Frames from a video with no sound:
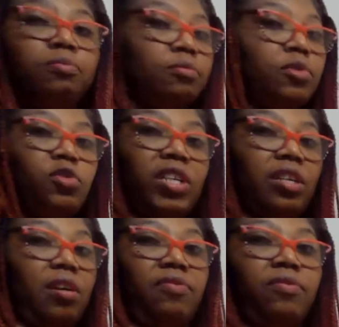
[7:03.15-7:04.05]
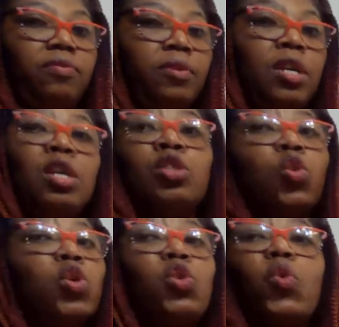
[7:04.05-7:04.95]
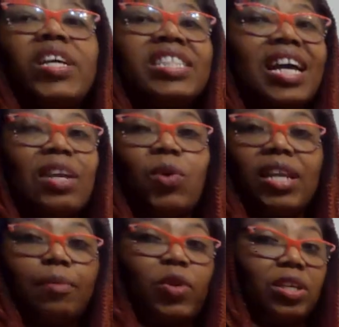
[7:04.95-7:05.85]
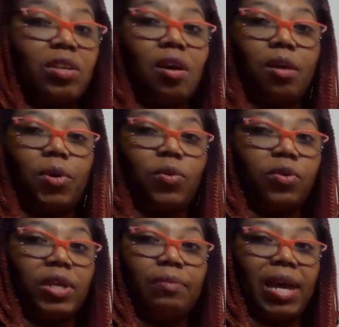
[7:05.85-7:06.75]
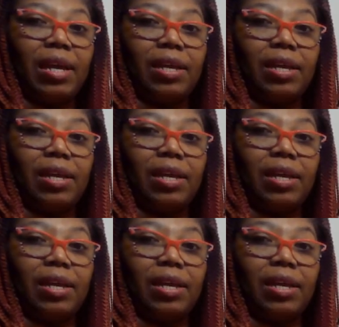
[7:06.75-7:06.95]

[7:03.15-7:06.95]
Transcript: Straight off. So you know exactly what I'm going to talk about in